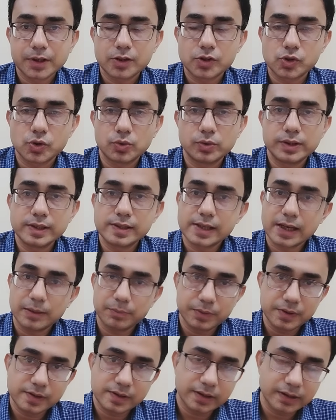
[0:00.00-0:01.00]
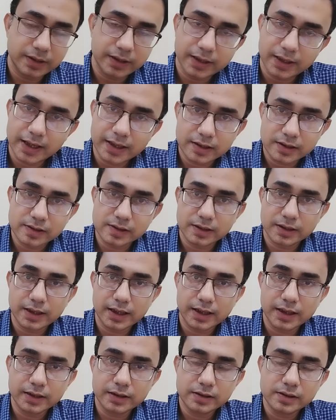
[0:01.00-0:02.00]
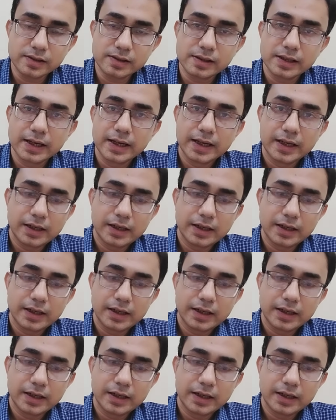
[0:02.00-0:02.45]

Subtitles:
So this happens in the NITs and the IITs.